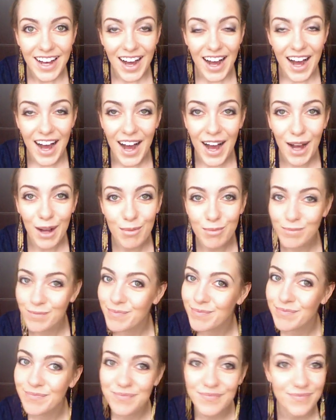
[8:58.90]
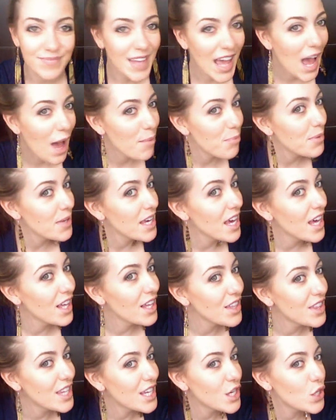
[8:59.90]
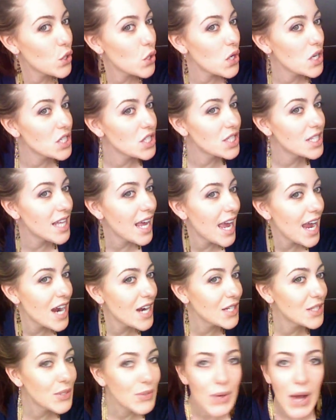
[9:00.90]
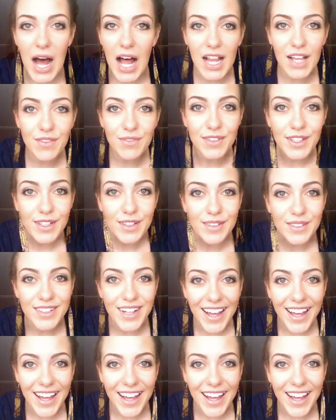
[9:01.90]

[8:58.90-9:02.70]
happy, healthy, gorgeous hair to all of you.